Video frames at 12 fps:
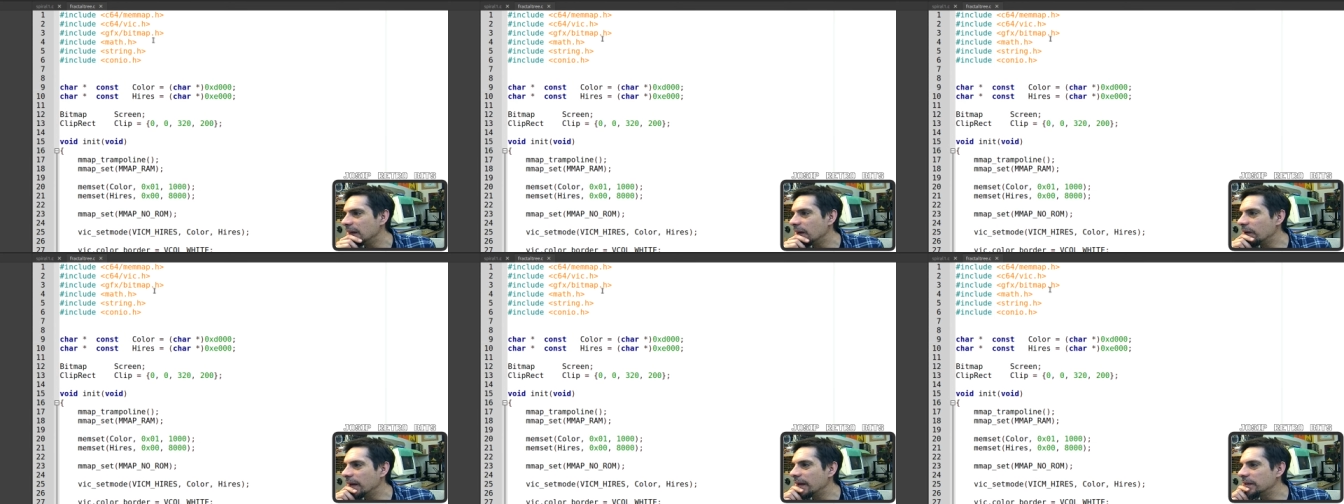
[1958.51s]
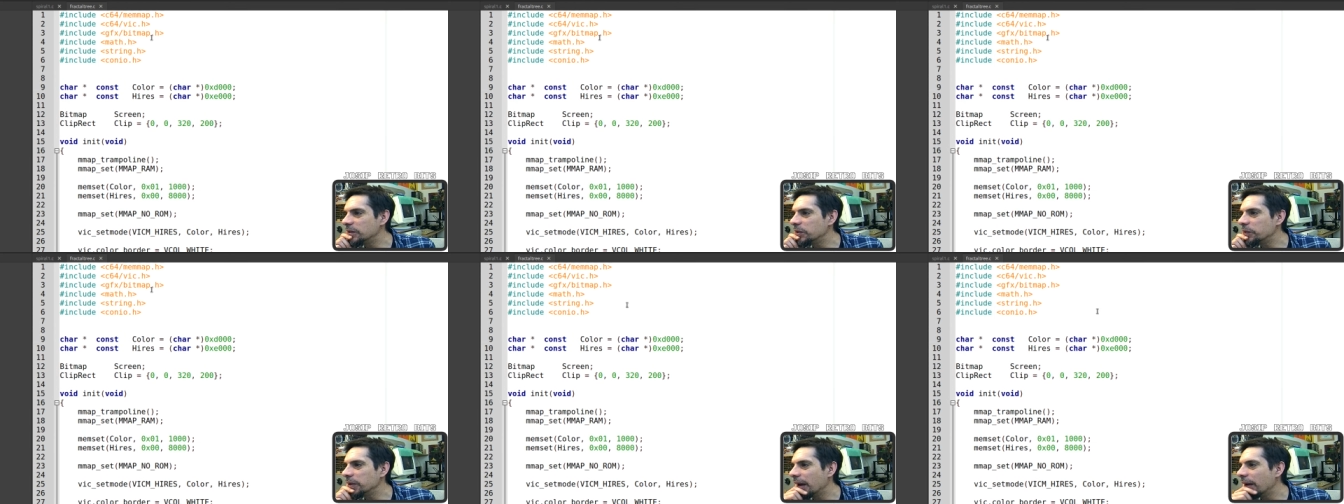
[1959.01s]
Okay, so
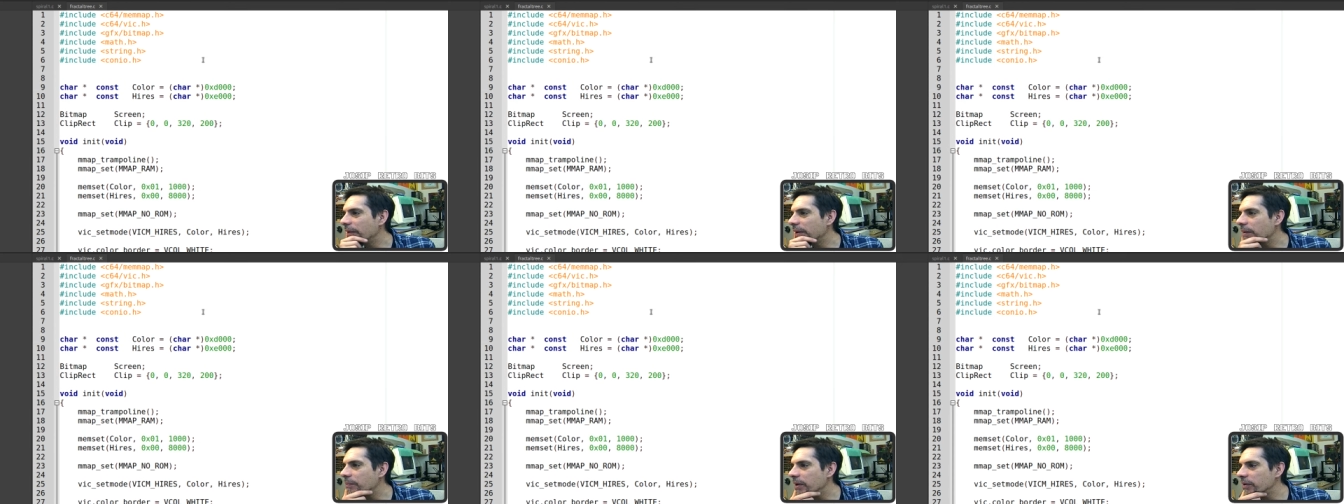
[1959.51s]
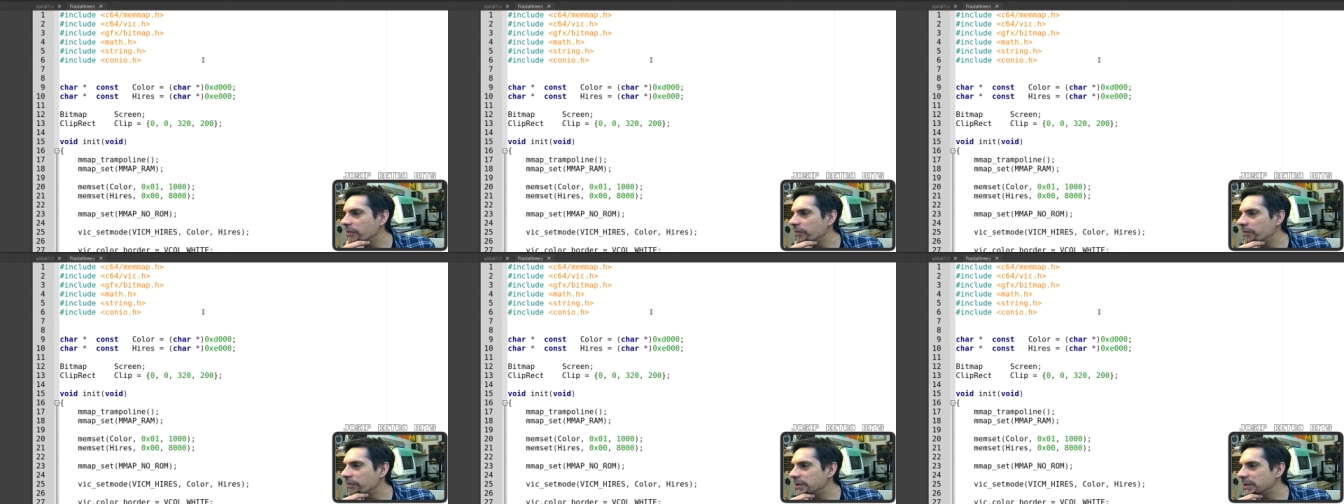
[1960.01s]
we have a couple of
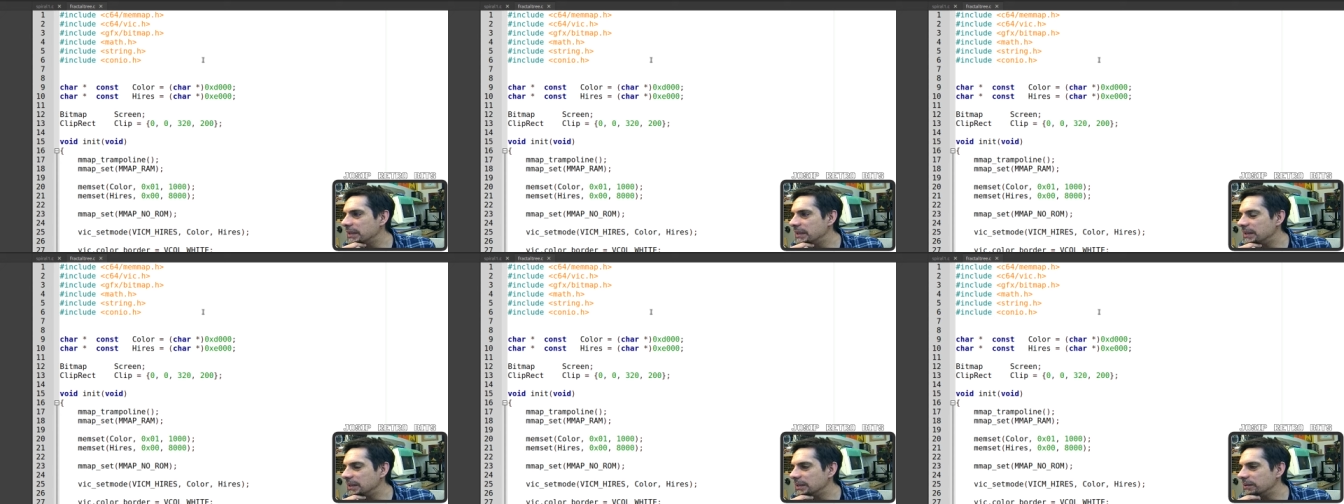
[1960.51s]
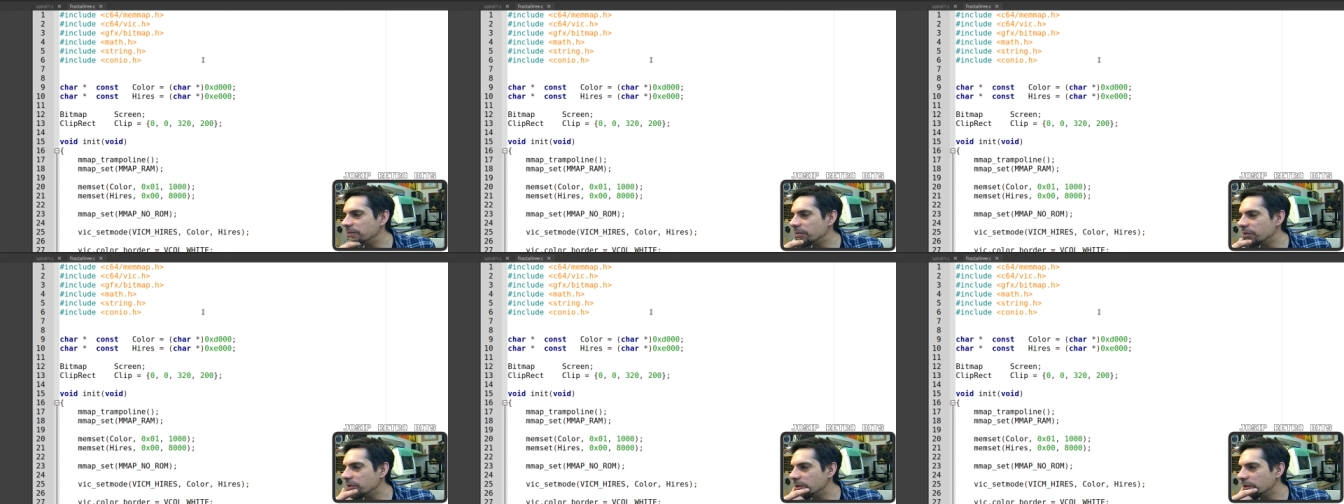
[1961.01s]

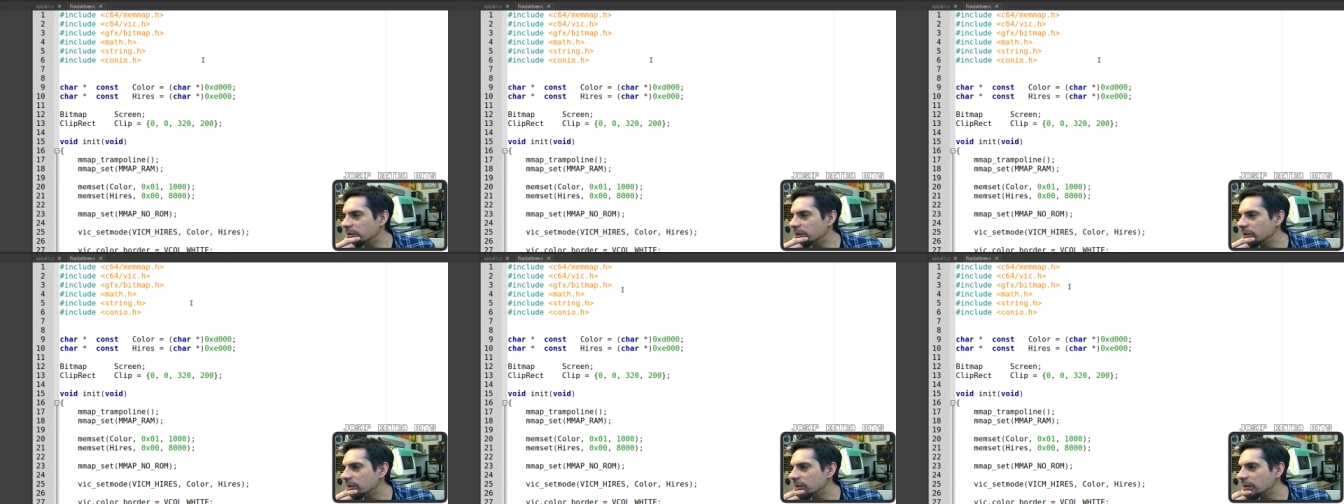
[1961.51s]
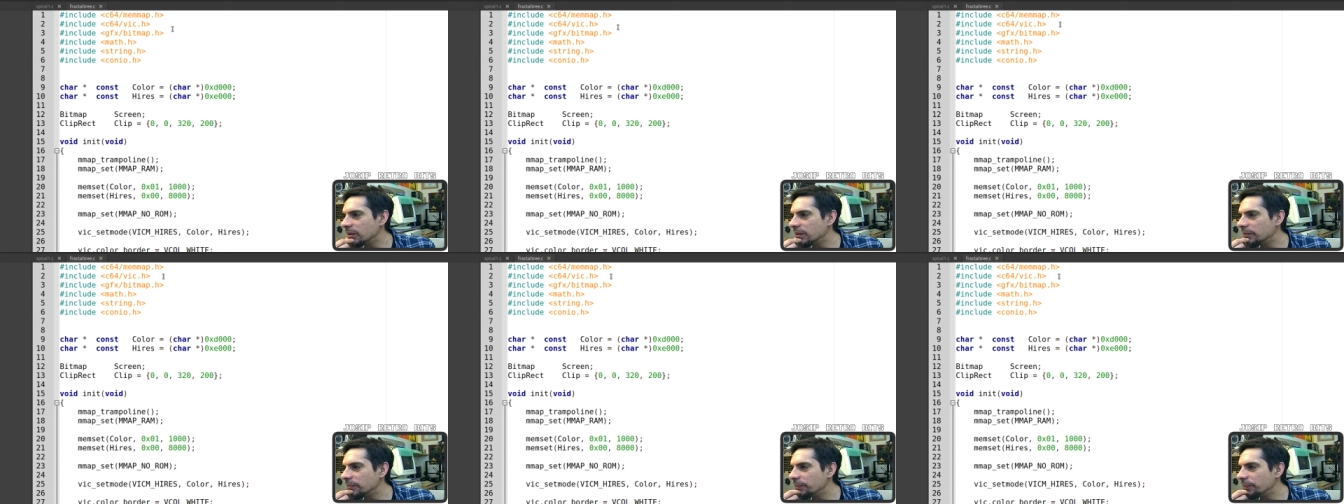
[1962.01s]
C64
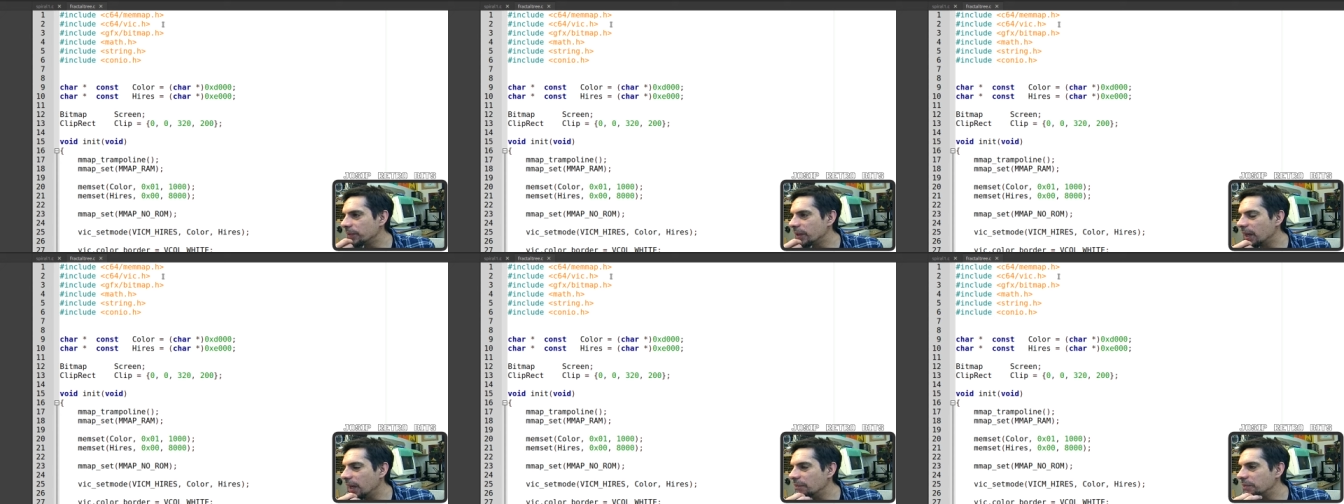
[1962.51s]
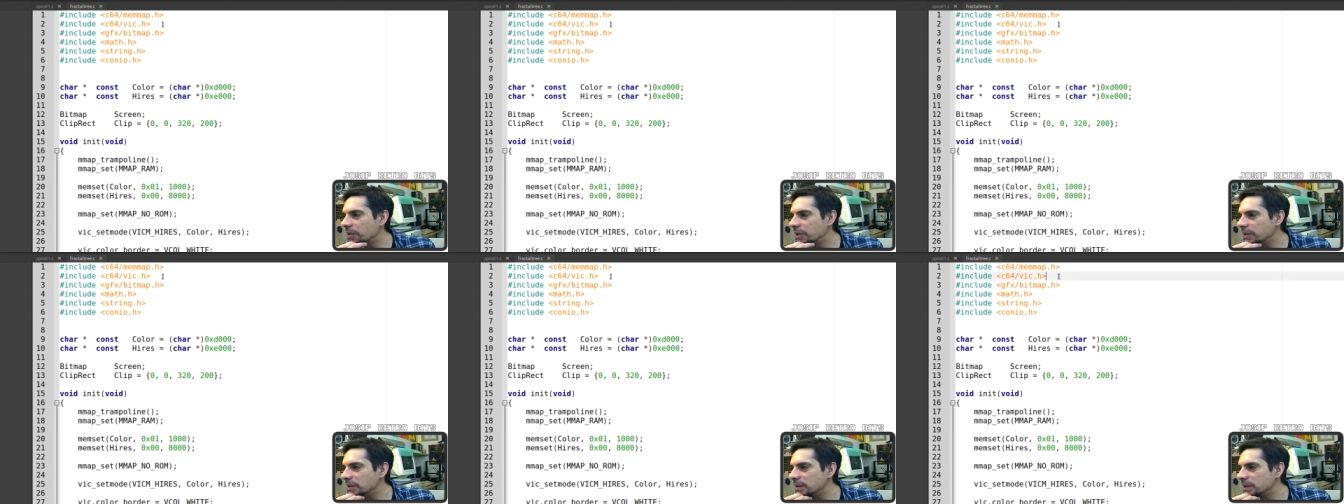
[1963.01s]
um,
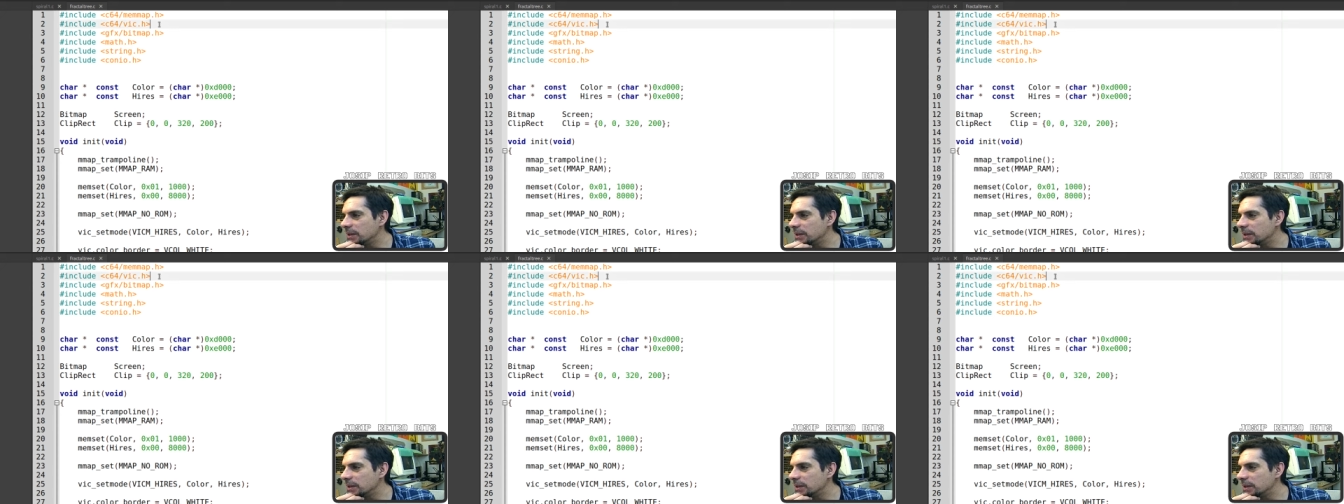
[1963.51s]
libraries.